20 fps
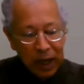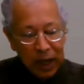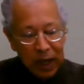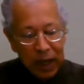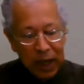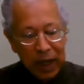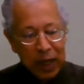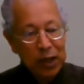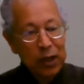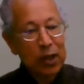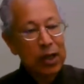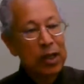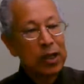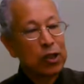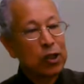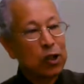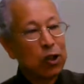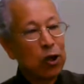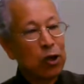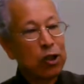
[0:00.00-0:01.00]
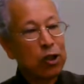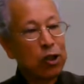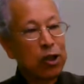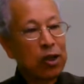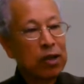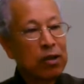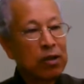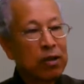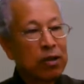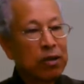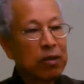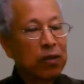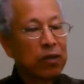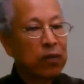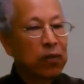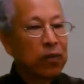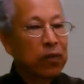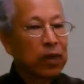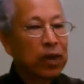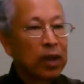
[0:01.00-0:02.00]
in the discussion,
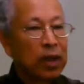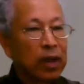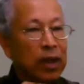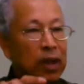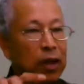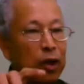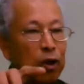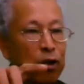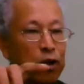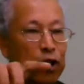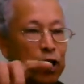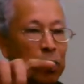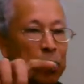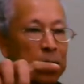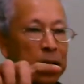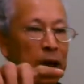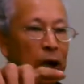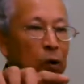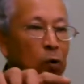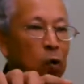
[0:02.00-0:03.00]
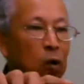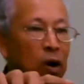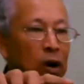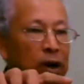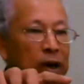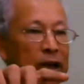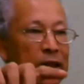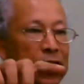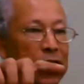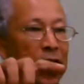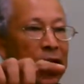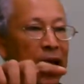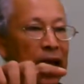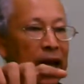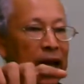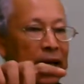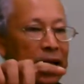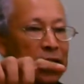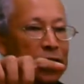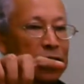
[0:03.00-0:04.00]
there should be a 1 at the
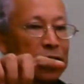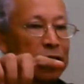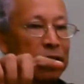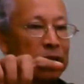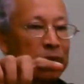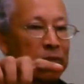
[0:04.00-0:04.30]
end,